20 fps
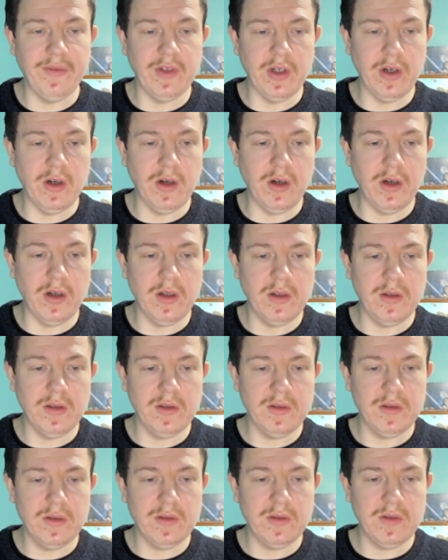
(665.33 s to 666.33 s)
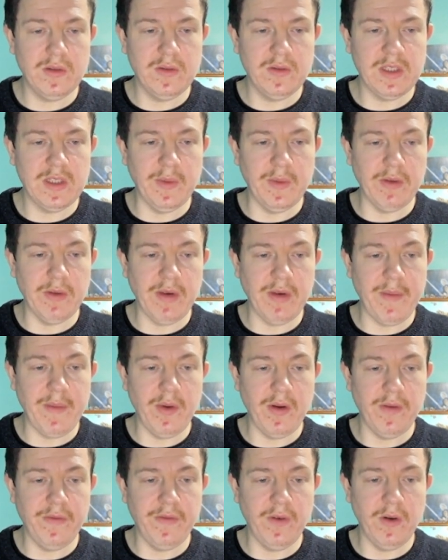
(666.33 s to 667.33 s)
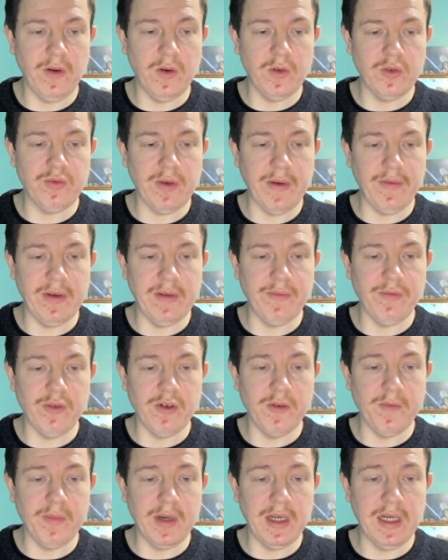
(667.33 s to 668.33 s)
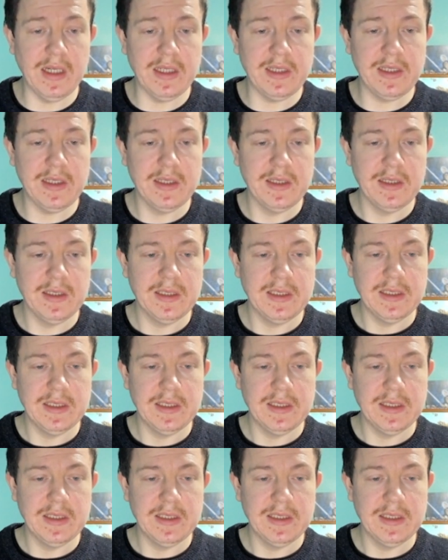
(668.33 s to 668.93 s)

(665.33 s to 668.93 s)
We've got some of the Rainbow Foils, Revel in Runeblood,